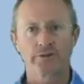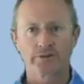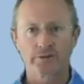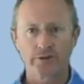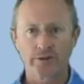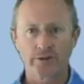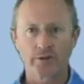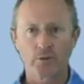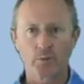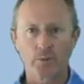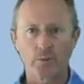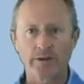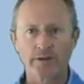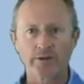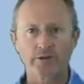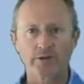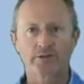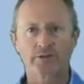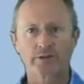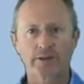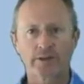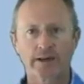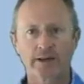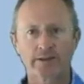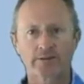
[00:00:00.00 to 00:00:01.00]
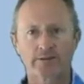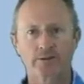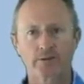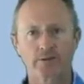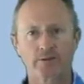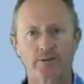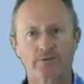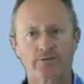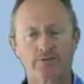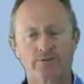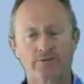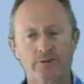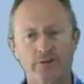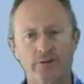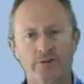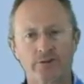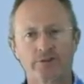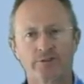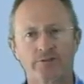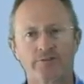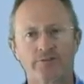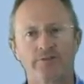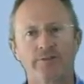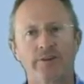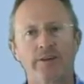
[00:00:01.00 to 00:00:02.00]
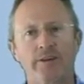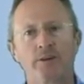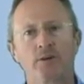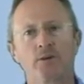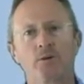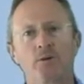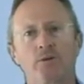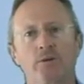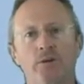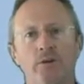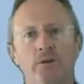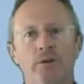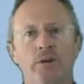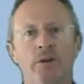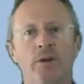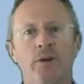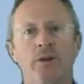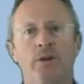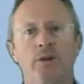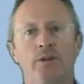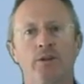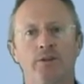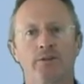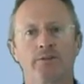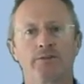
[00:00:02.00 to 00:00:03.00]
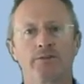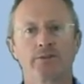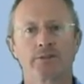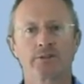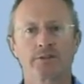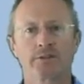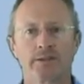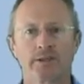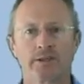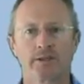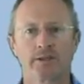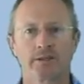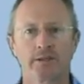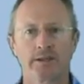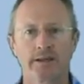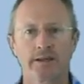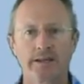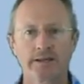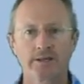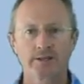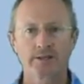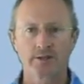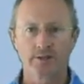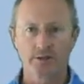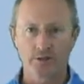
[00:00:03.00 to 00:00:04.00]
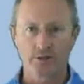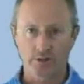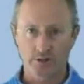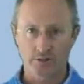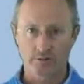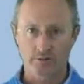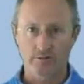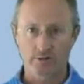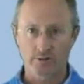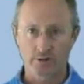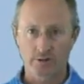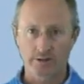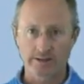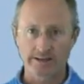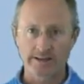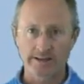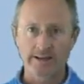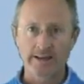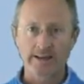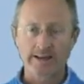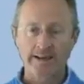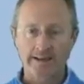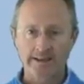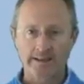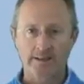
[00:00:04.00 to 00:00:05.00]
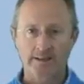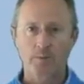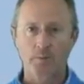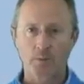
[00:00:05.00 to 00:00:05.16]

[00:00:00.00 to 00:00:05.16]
so that when you start to first feel the fasciculation, you can really get the